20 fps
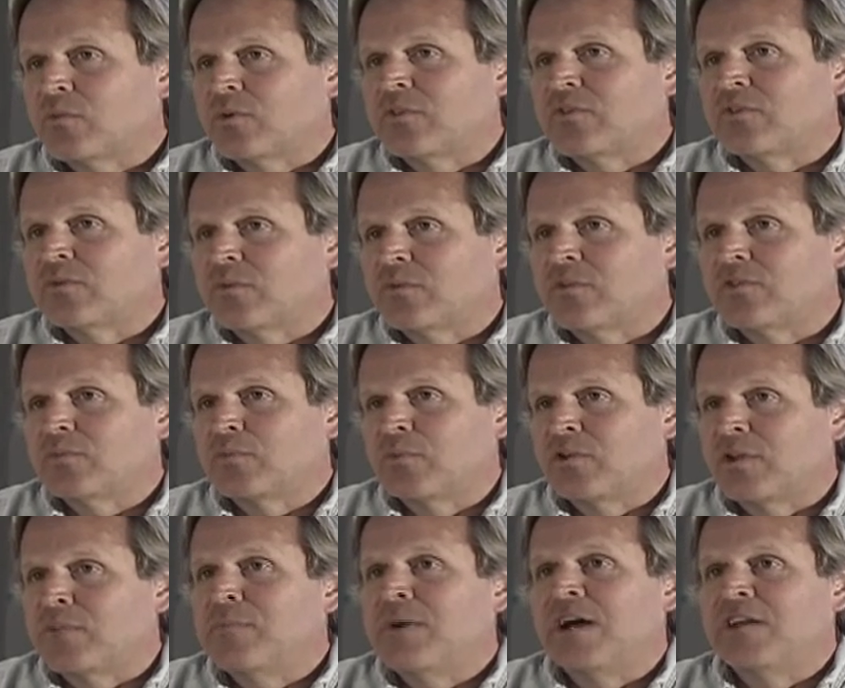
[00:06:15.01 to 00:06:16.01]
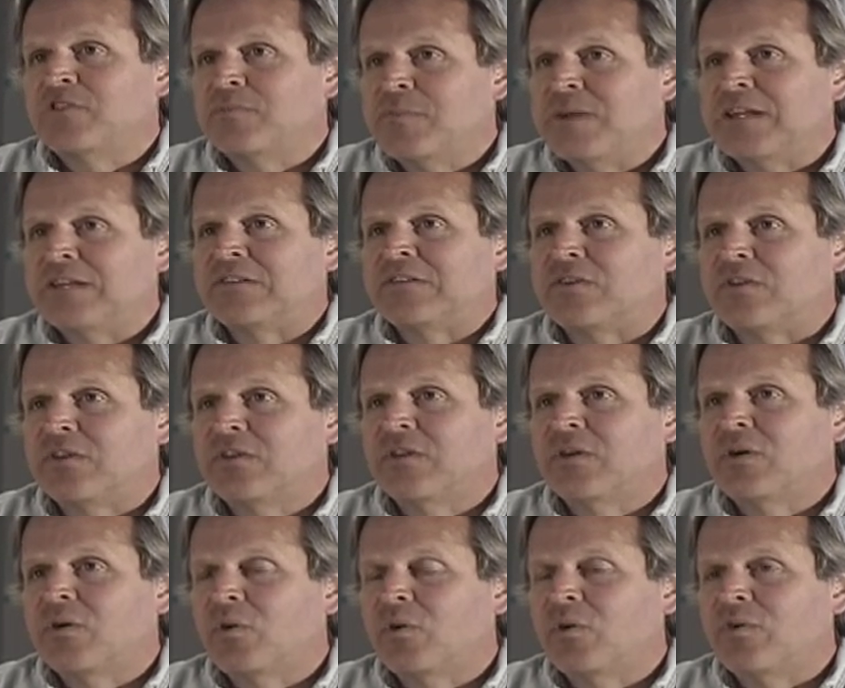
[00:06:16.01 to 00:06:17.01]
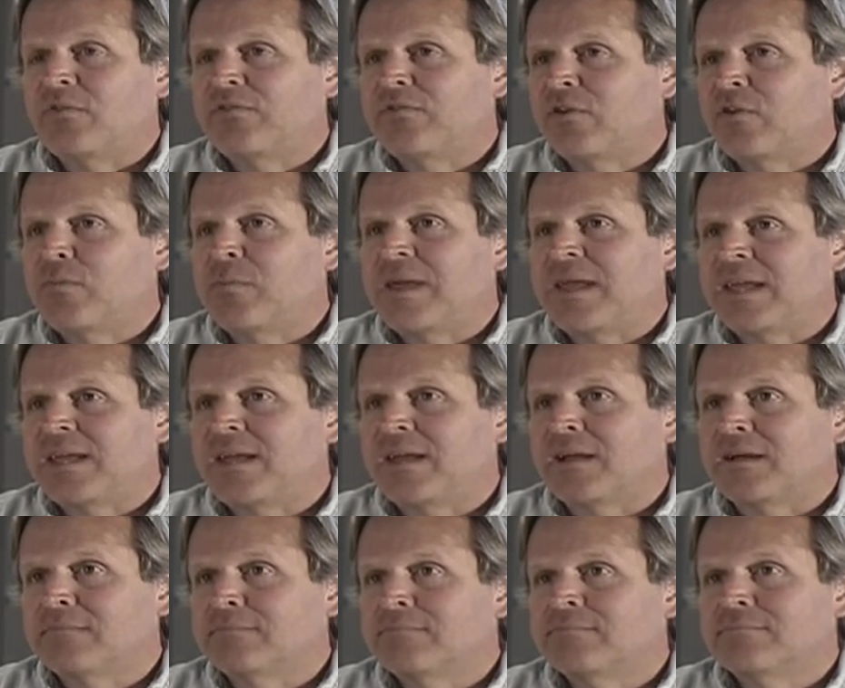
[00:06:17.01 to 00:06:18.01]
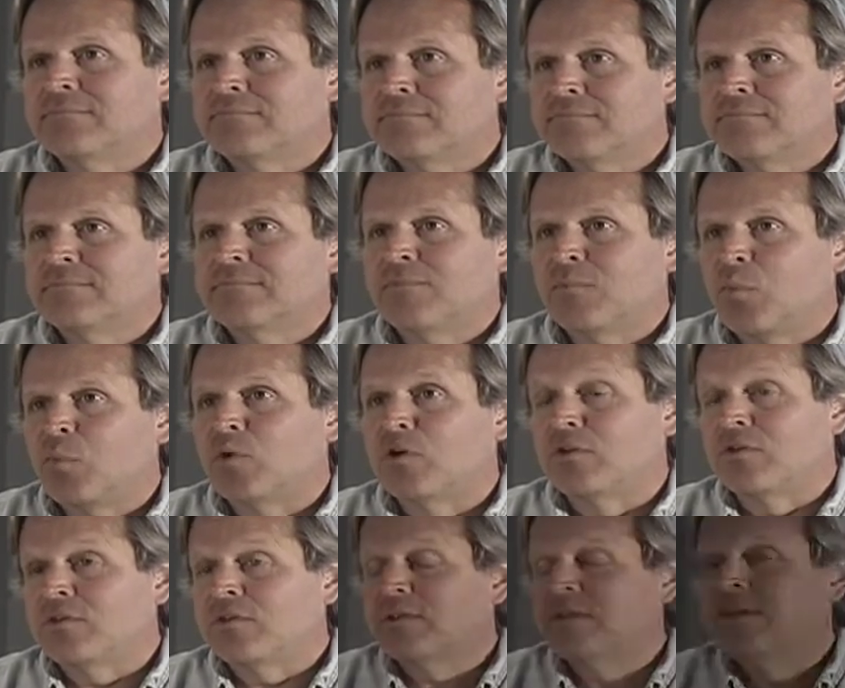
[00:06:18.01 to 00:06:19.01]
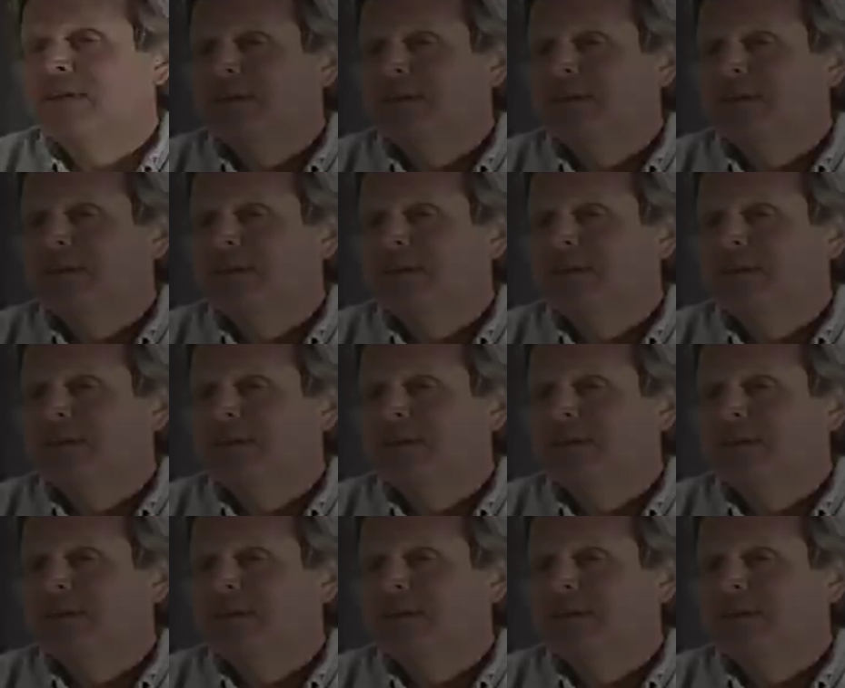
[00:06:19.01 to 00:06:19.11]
was pretty monumental in the whole filmmaking world.